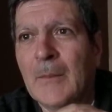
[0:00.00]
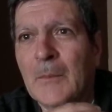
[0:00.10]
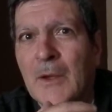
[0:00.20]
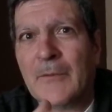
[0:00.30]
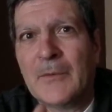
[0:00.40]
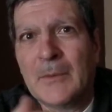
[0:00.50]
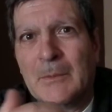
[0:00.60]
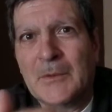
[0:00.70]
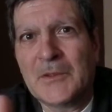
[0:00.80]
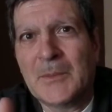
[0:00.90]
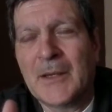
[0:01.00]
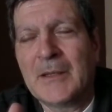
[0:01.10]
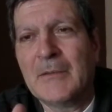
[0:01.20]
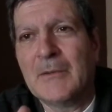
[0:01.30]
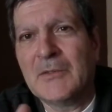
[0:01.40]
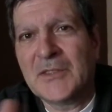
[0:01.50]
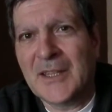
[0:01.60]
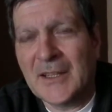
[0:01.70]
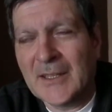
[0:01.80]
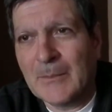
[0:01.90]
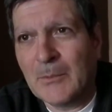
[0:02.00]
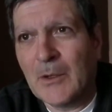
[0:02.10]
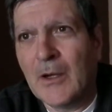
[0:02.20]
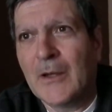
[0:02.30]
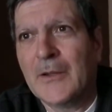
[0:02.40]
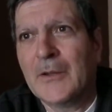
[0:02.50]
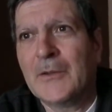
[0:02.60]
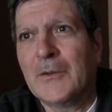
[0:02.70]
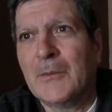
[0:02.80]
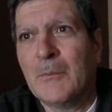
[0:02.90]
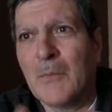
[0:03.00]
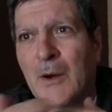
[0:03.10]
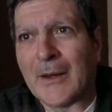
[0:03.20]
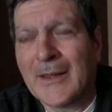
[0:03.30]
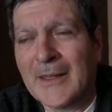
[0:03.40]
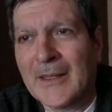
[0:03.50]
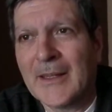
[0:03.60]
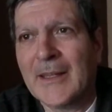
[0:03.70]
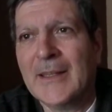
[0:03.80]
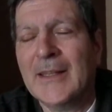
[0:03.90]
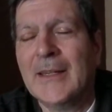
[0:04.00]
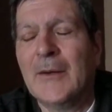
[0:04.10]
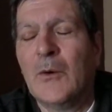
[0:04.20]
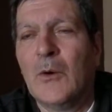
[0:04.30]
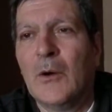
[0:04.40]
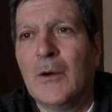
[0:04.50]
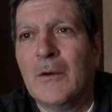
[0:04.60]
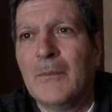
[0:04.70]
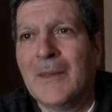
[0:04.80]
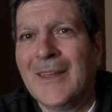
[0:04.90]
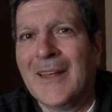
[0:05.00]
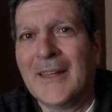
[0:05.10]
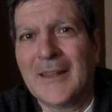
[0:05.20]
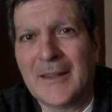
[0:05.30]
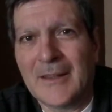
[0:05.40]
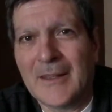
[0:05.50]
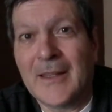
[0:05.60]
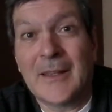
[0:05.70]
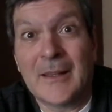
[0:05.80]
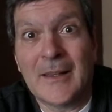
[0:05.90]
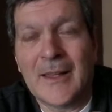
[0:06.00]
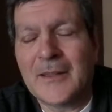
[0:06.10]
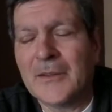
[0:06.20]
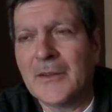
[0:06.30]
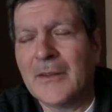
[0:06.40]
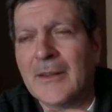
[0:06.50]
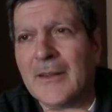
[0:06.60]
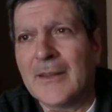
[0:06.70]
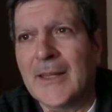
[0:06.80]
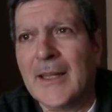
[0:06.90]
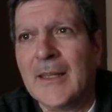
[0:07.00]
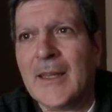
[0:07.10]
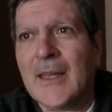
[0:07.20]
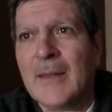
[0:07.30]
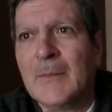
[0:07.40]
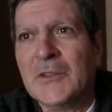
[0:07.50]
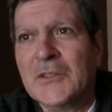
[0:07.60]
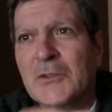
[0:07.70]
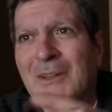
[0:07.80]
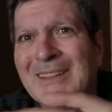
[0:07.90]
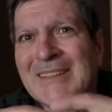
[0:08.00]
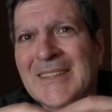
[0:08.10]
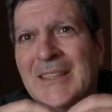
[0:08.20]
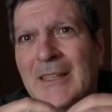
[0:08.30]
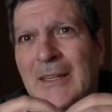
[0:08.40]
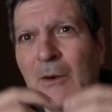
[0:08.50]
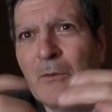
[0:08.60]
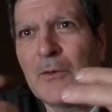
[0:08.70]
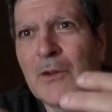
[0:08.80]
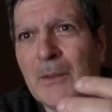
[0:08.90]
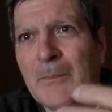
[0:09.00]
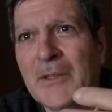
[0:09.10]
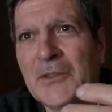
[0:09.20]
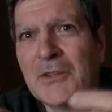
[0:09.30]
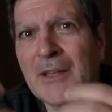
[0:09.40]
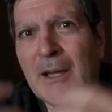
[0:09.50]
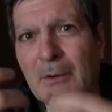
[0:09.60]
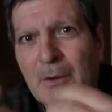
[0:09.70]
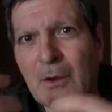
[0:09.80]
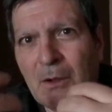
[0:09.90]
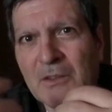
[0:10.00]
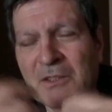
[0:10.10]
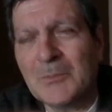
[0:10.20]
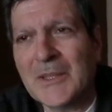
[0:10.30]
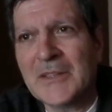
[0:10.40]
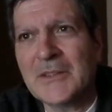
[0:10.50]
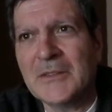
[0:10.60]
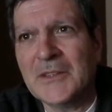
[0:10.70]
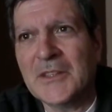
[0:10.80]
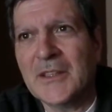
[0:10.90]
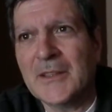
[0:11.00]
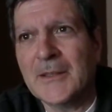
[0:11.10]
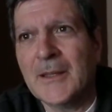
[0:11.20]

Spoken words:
not from the perspective of selling a product or marketing an idea or getting elected or anything like that, but just trying to see the overall picture and how it all speaks to each other.